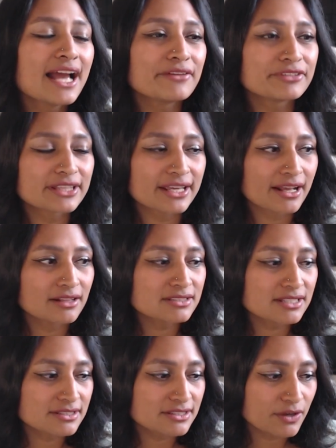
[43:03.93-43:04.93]
everything else.
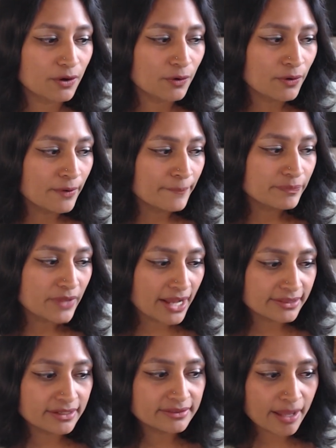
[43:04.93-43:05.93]
And so I
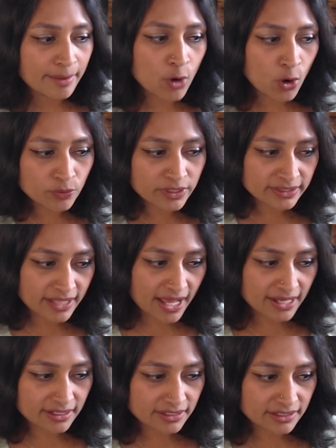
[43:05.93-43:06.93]
think them owning
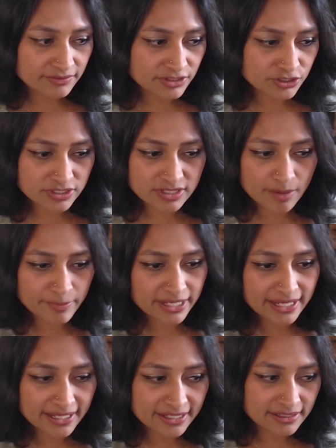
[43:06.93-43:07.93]
that and even just coming
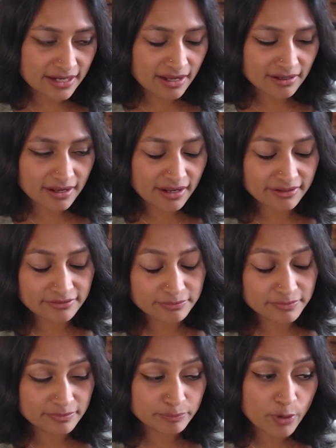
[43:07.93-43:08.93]
in, I
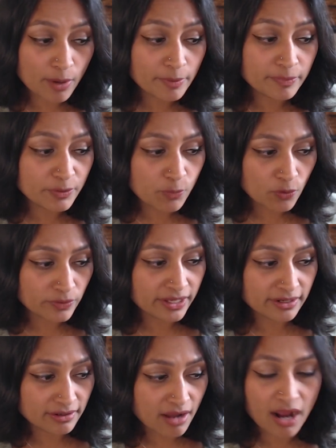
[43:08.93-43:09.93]
probably won't
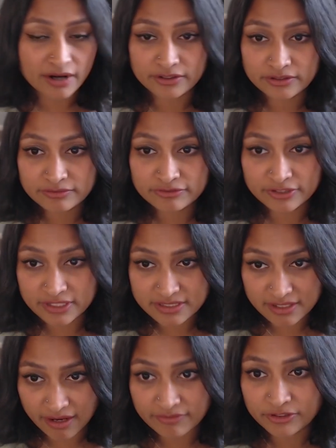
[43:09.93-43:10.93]
get hired for this
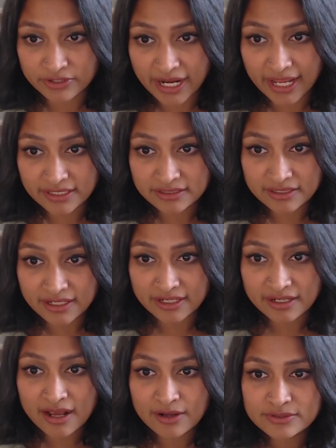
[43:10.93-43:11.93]
ever again in
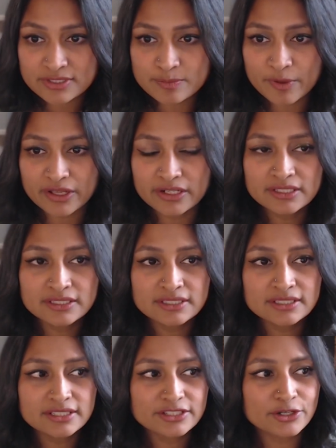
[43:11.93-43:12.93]
house. But,
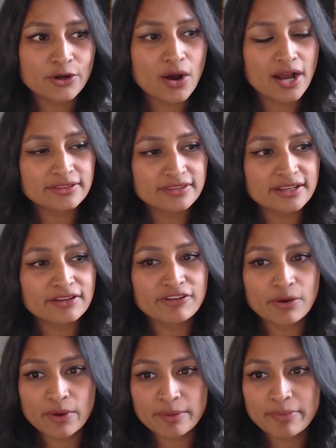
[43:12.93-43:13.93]
I think if I
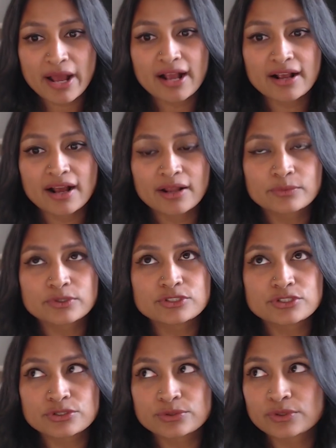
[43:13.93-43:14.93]
went back, I would
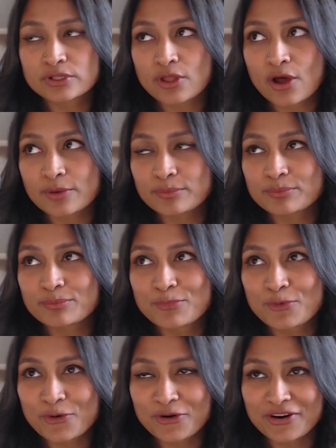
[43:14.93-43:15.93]
do a lot
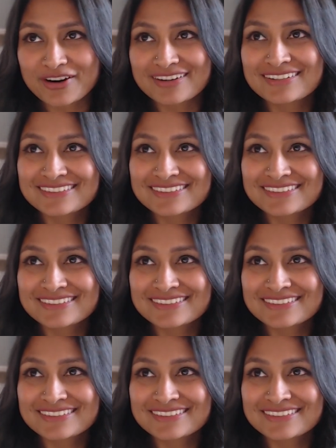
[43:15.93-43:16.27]
more